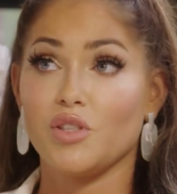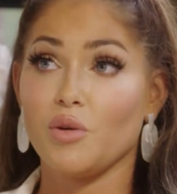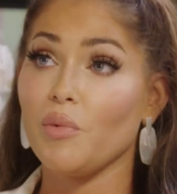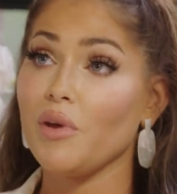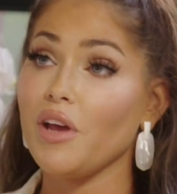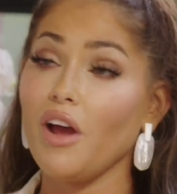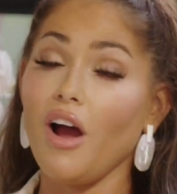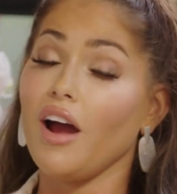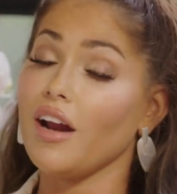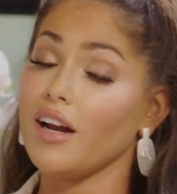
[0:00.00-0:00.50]
To
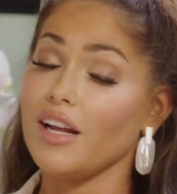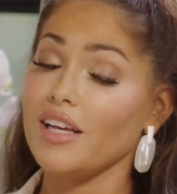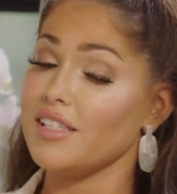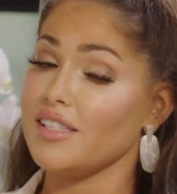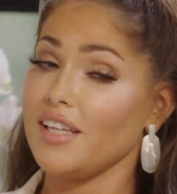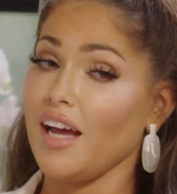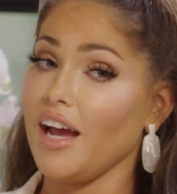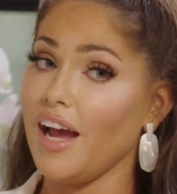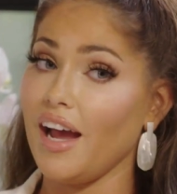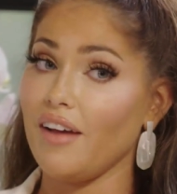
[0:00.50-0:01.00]
be
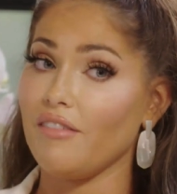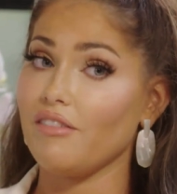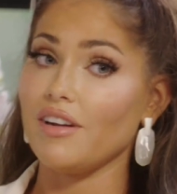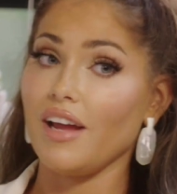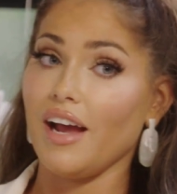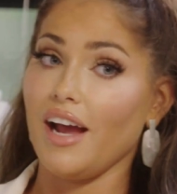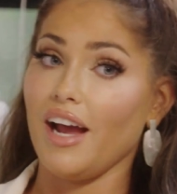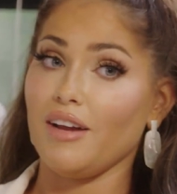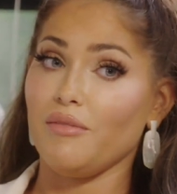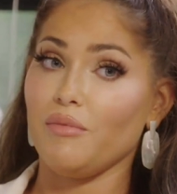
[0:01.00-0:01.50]
honest, I
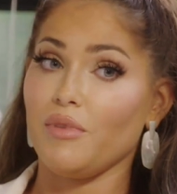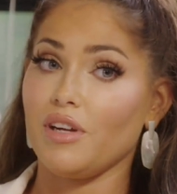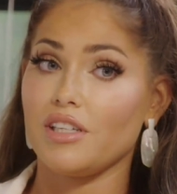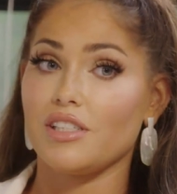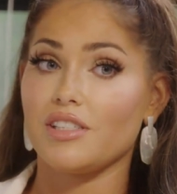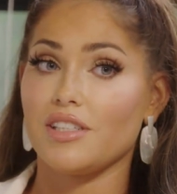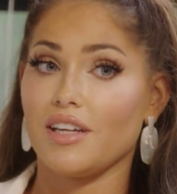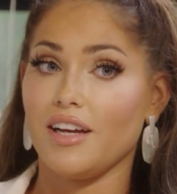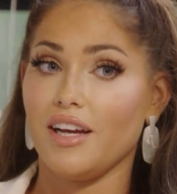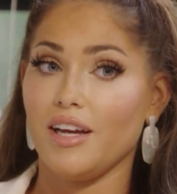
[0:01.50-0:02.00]
haven't had
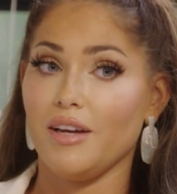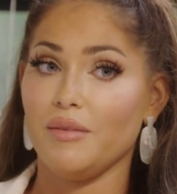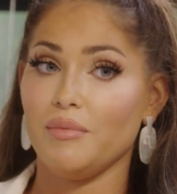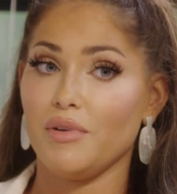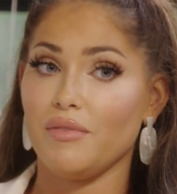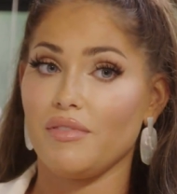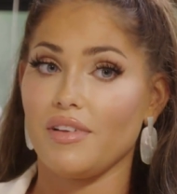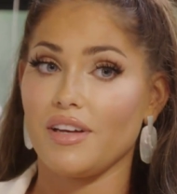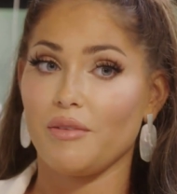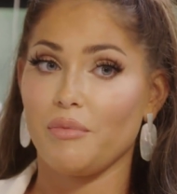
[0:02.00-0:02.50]
much
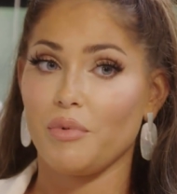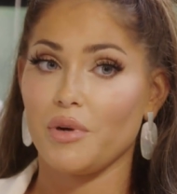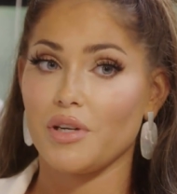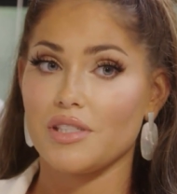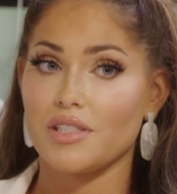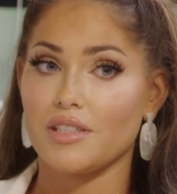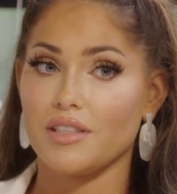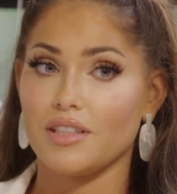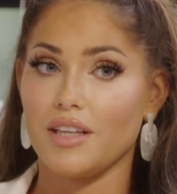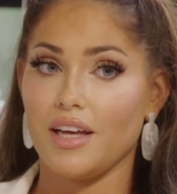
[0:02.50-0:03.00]
time of like a
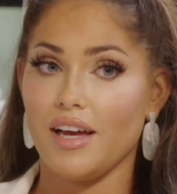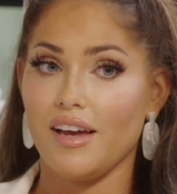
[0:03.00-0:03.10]
personal